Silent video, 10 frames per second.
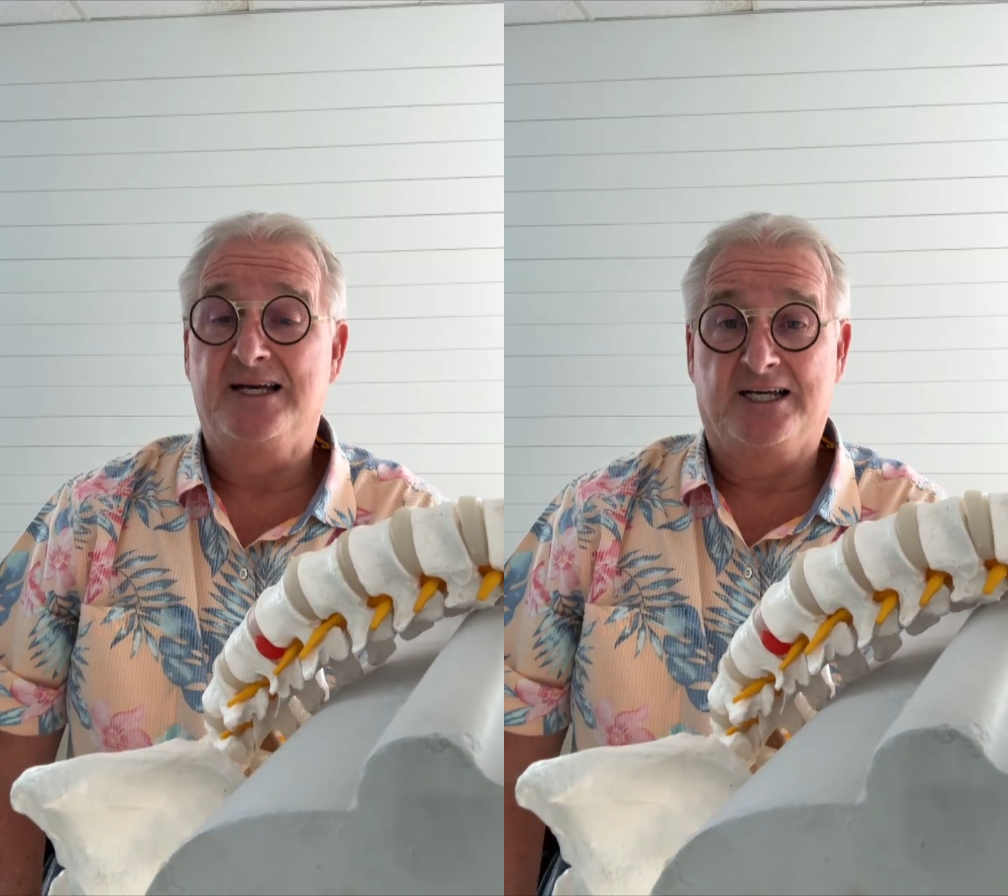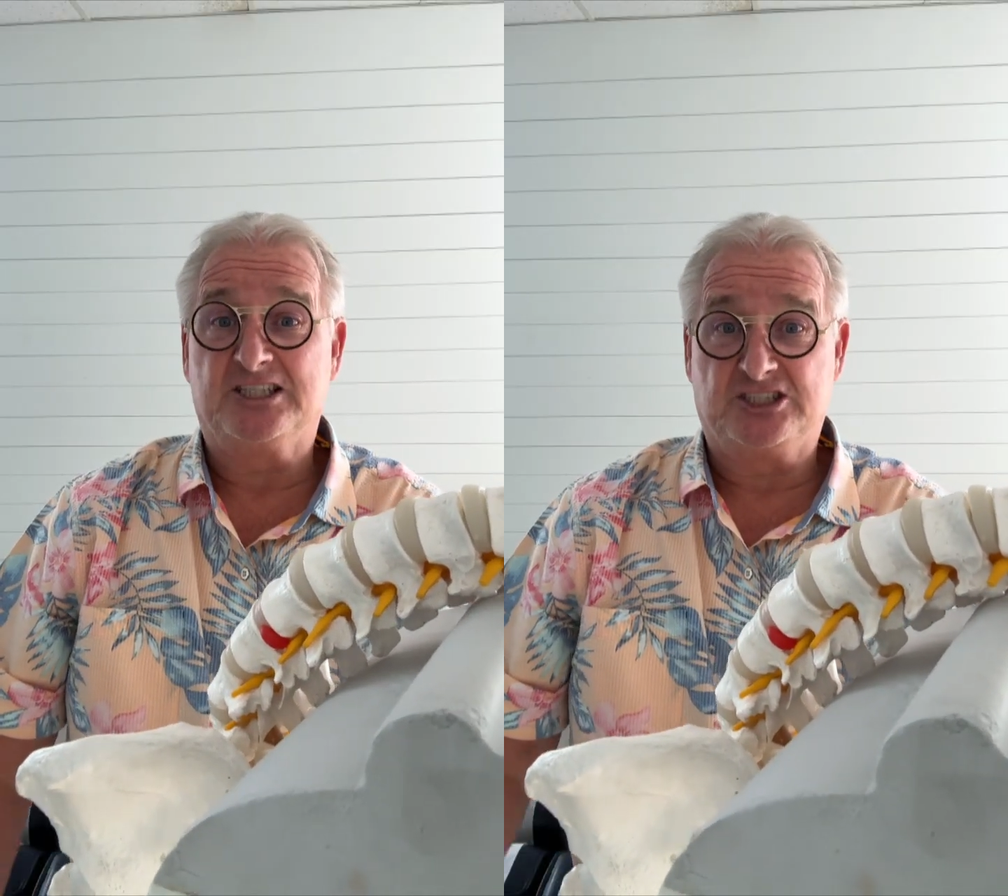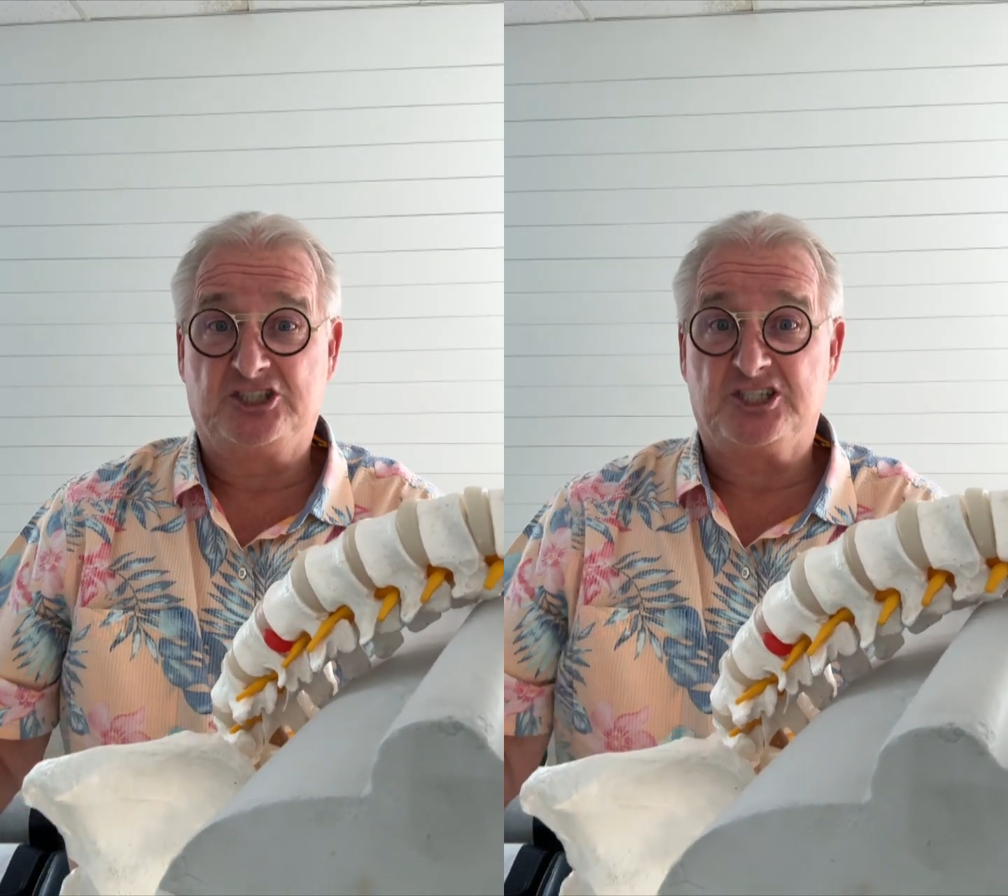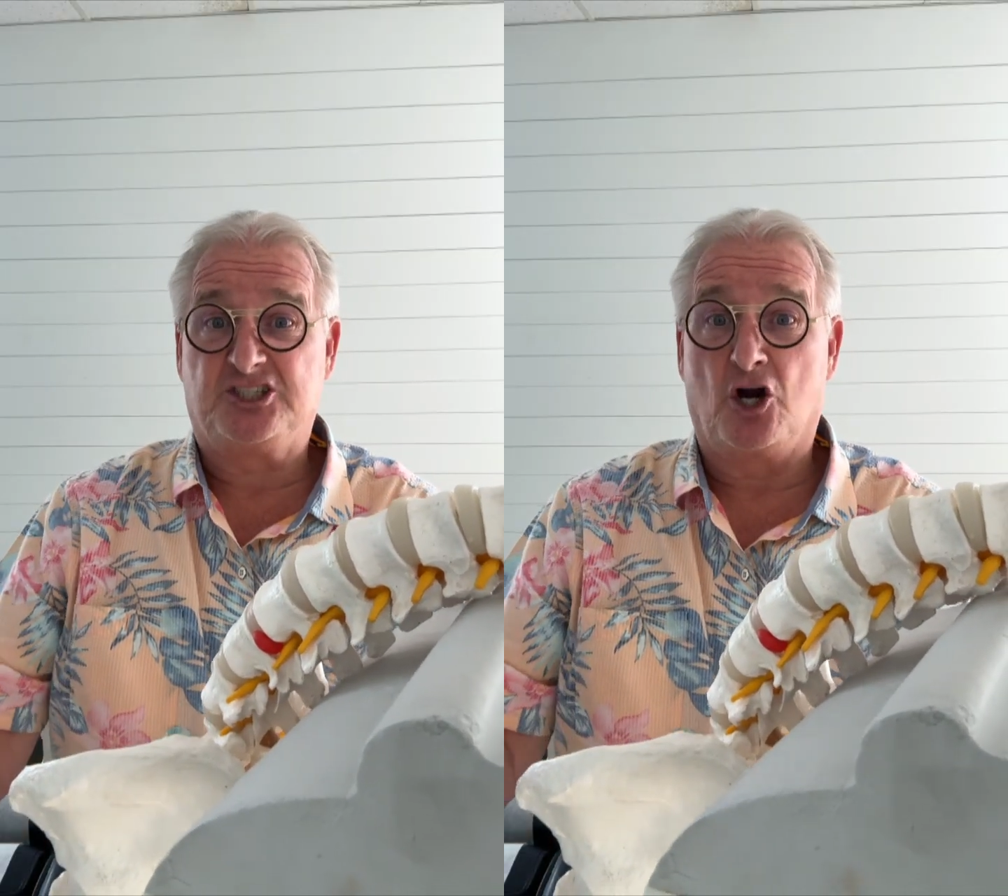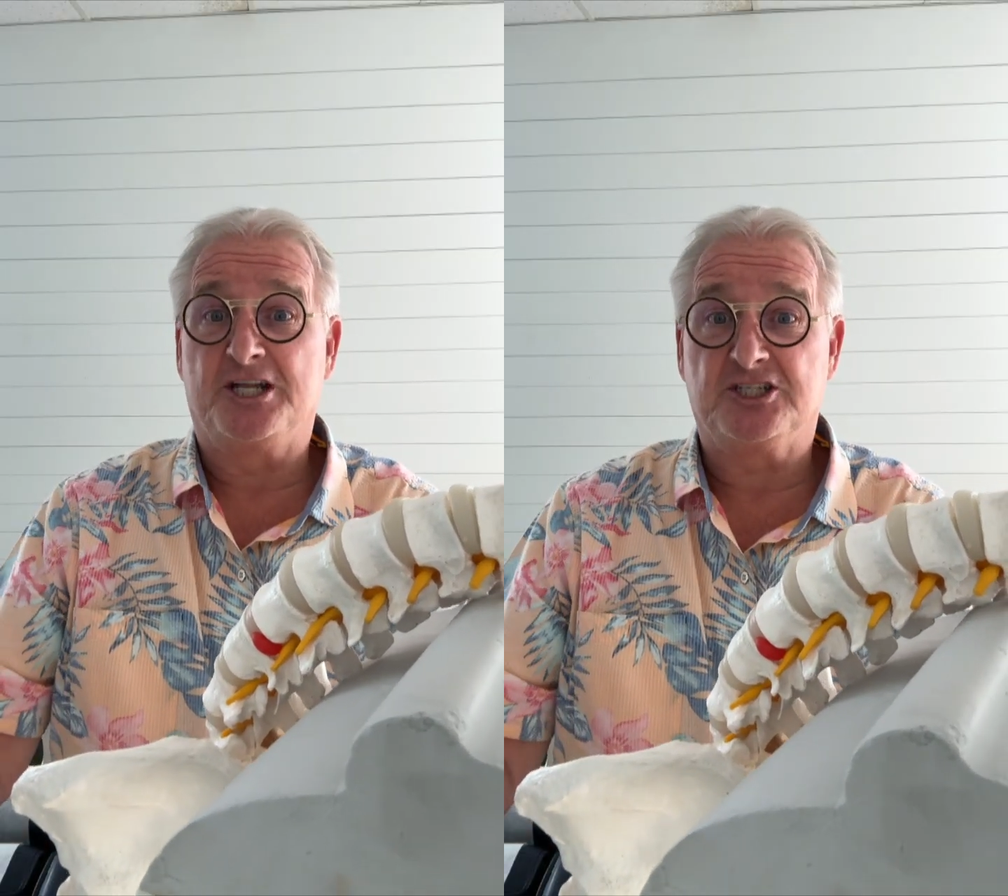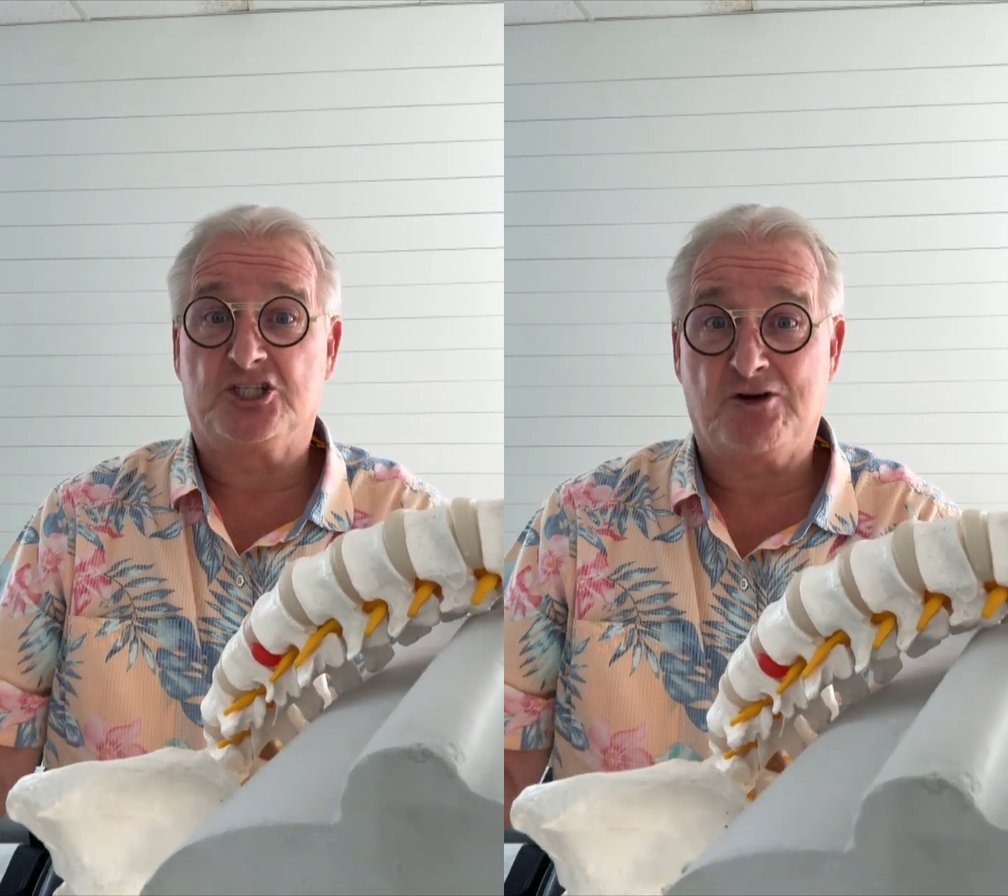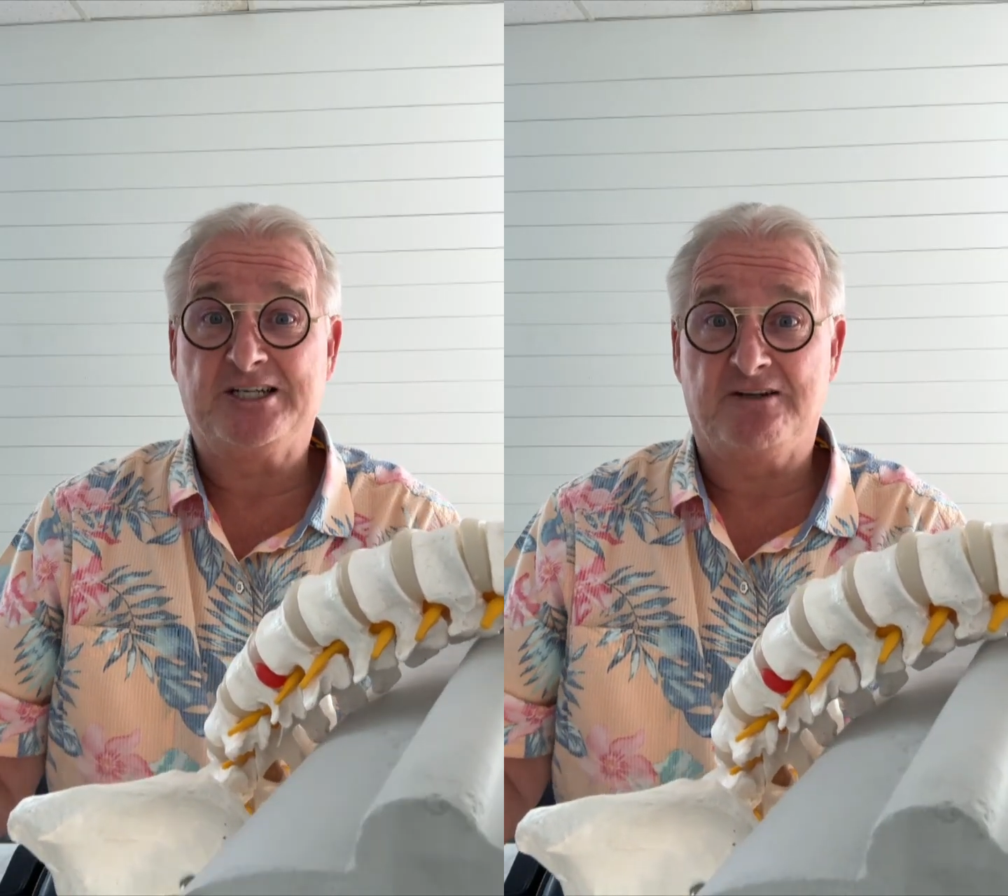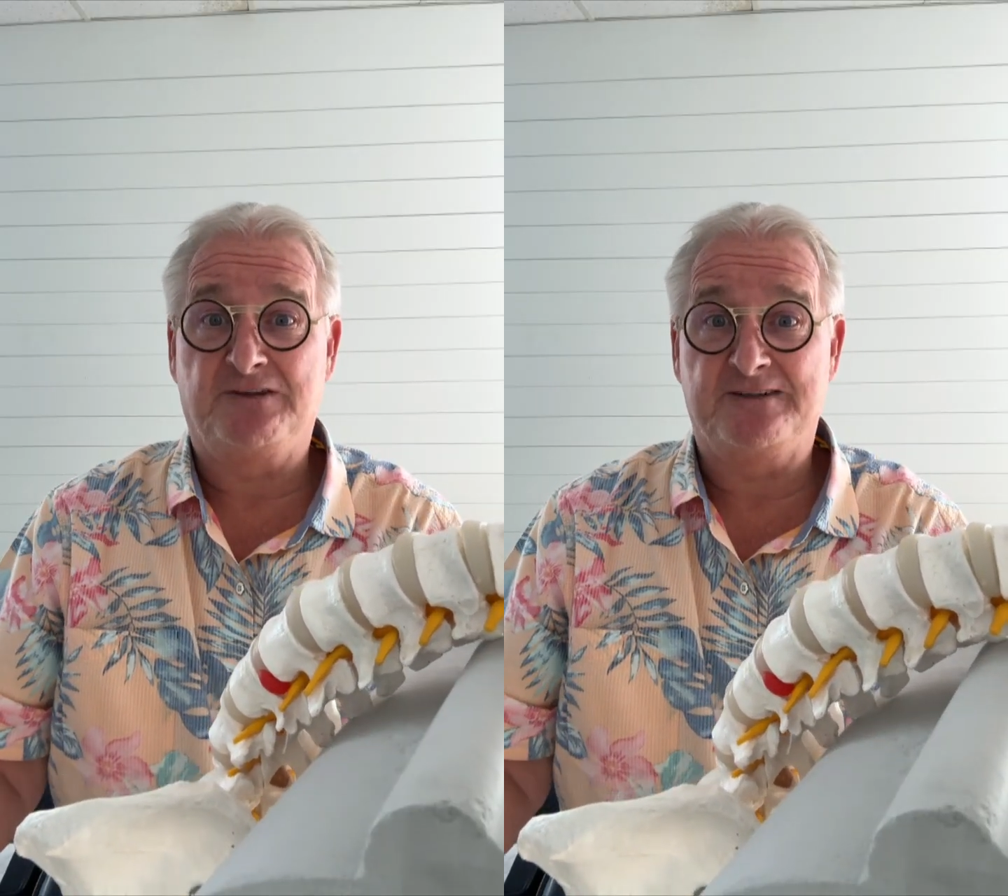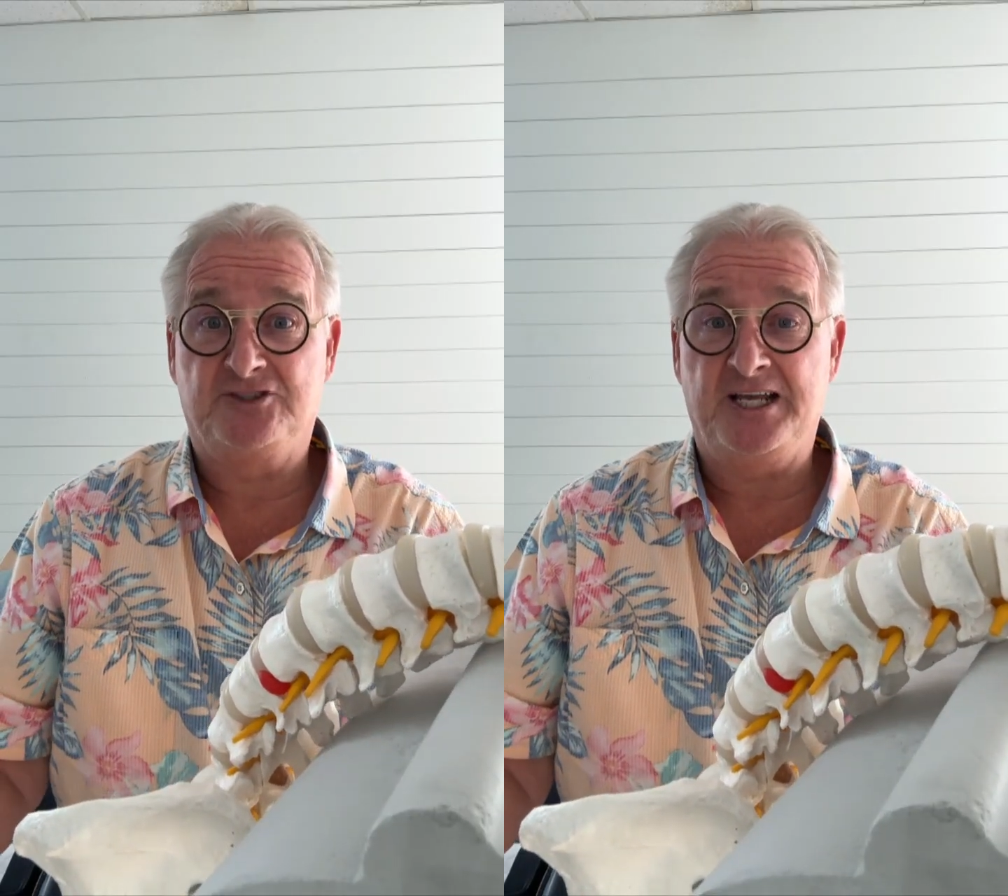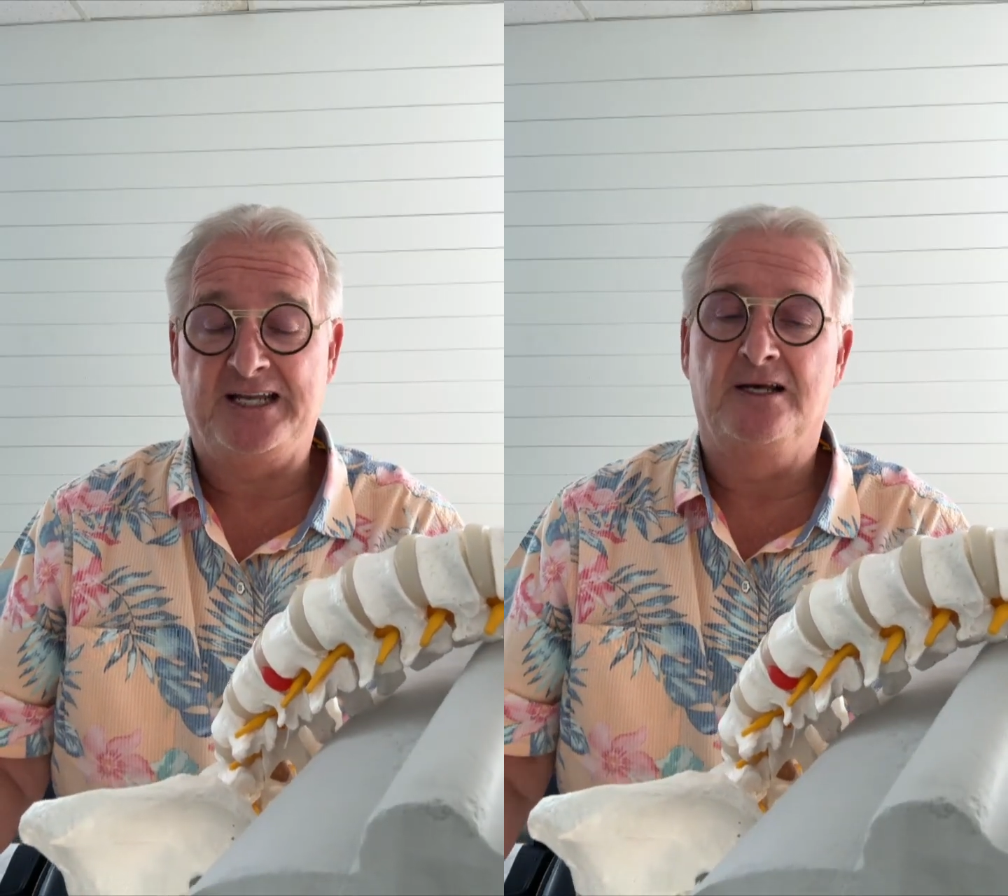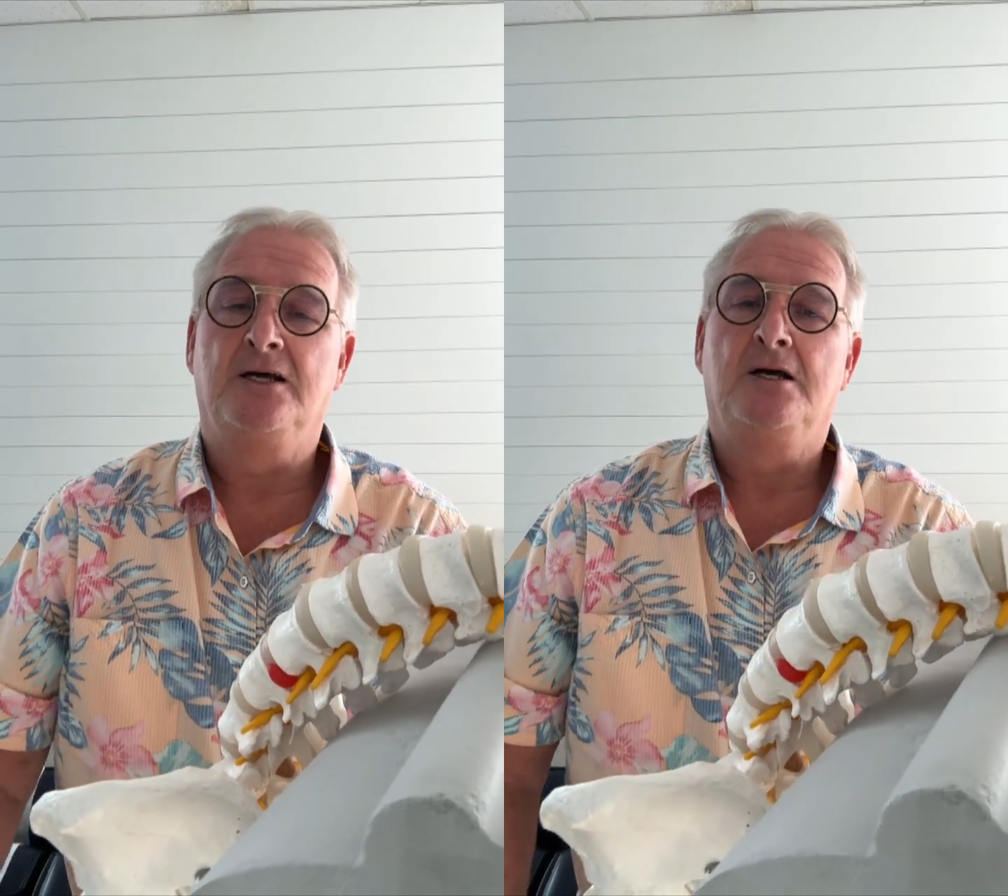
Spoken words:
because it's just starting to stretch at 15.